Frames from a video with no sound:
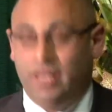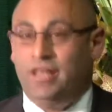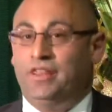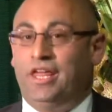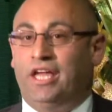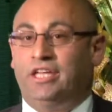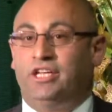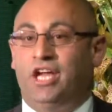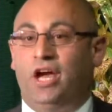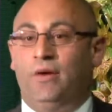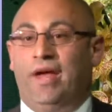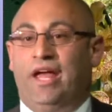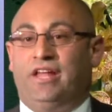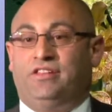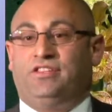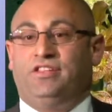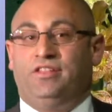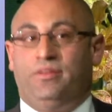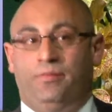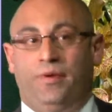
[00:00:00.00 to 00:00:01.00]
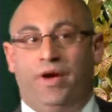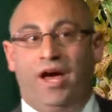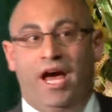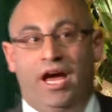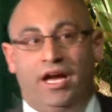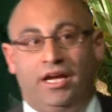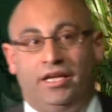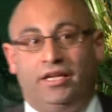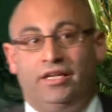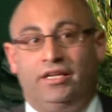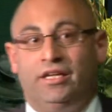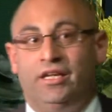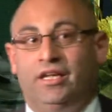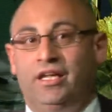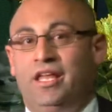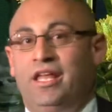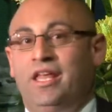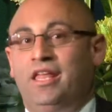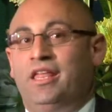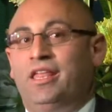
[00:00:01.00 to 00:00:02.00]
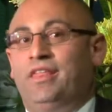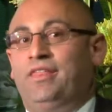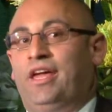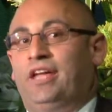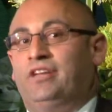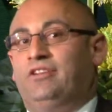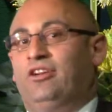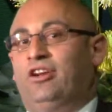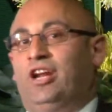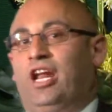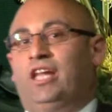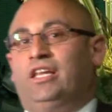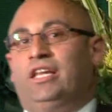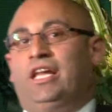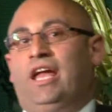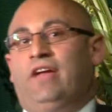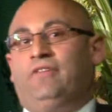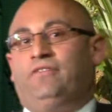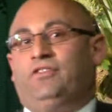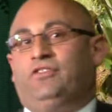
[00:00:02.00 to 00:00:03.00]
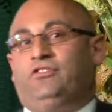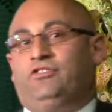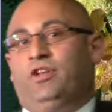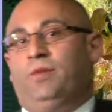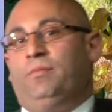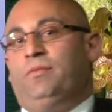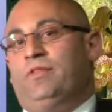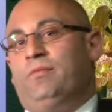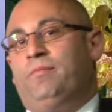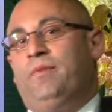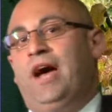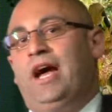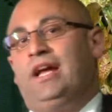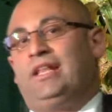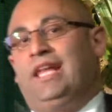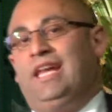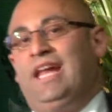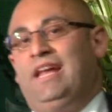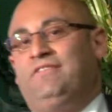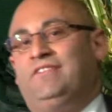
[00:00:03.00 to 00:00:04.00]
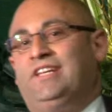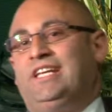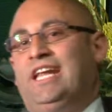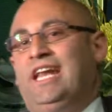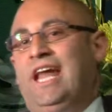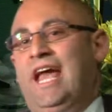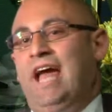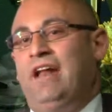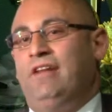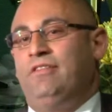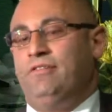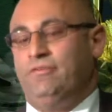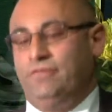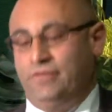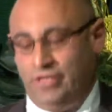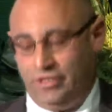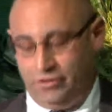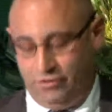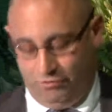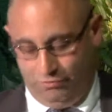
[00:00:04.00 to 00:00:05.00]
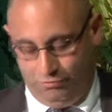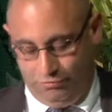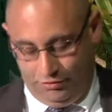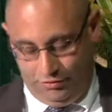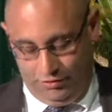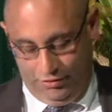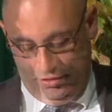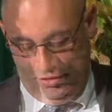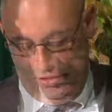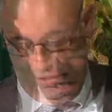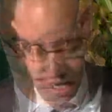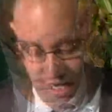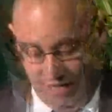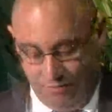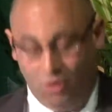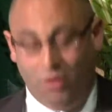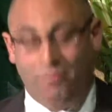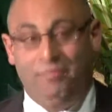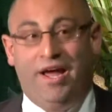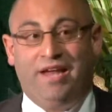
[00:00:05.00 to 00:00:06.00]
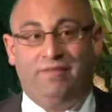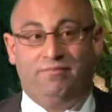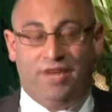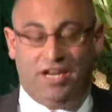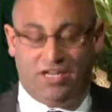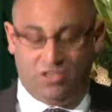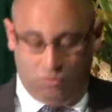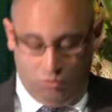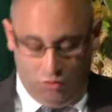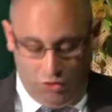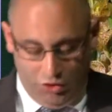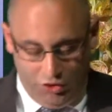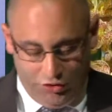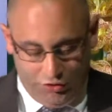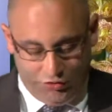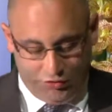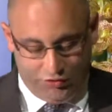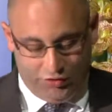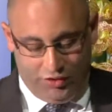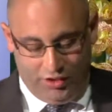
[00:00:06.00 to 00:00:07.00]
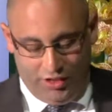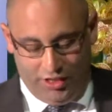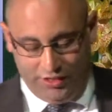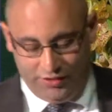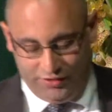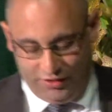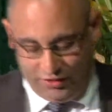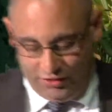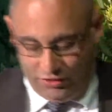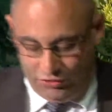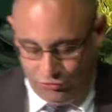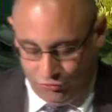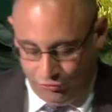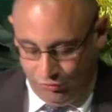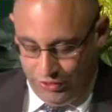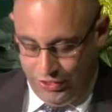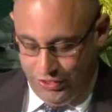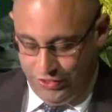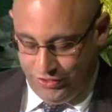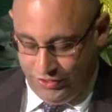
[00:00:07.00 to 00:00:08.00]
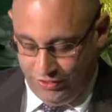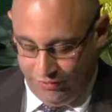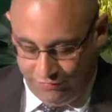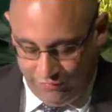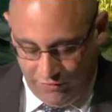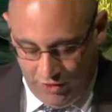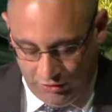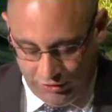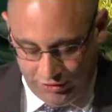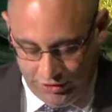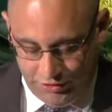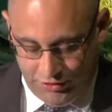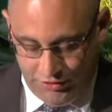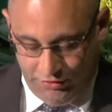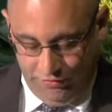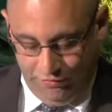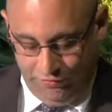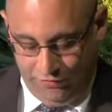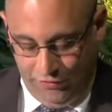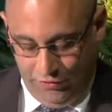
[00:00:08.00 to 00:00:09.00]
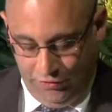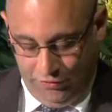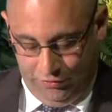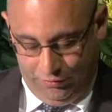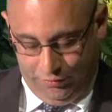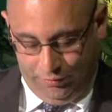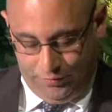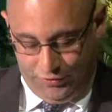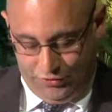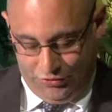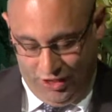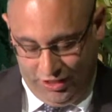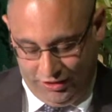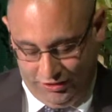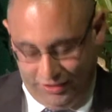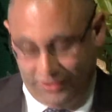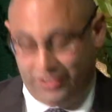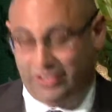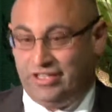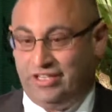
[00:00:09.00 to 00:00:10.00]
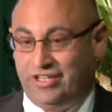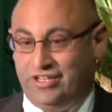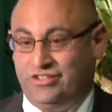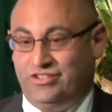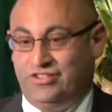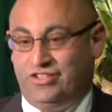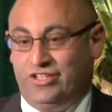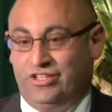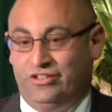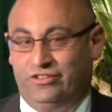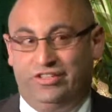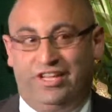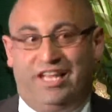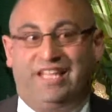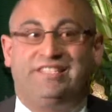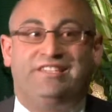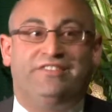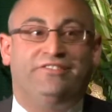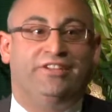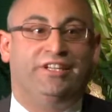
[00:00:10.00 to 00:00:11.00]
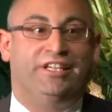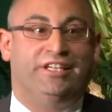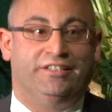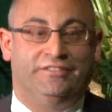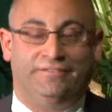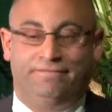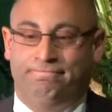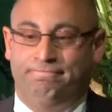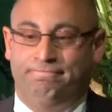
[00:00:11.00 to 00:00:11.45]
They'd go out to the park. They'd not only have to stop at the park, they'd have to get out of the vehicles. And what made matters worse is that the trees and the foliage further obstructed and concealed activity.